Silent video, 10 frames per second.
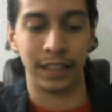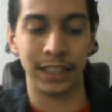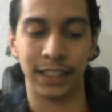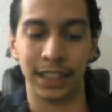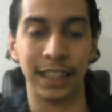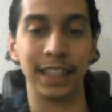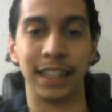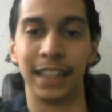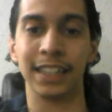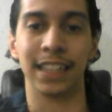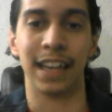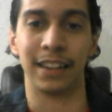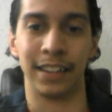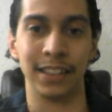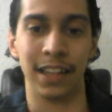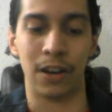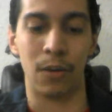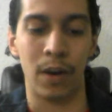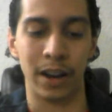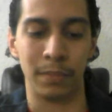He's got
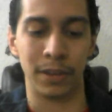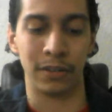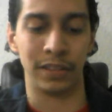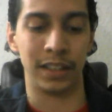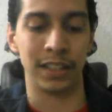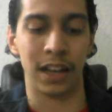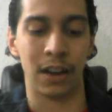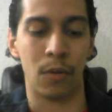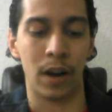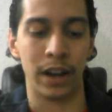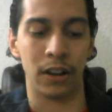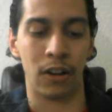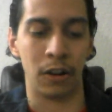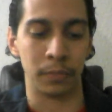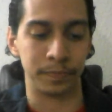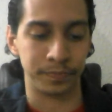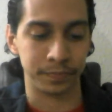quite an arm.